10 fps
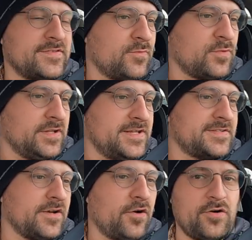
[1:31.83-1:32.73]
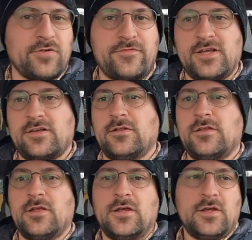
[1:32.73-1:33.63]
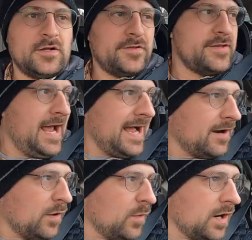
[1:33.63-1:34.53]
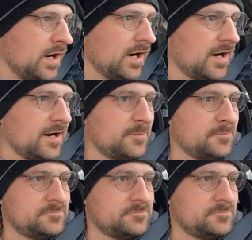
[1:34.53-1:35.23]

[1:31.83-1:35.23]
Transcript: that we're leasing her a vehicle. Now,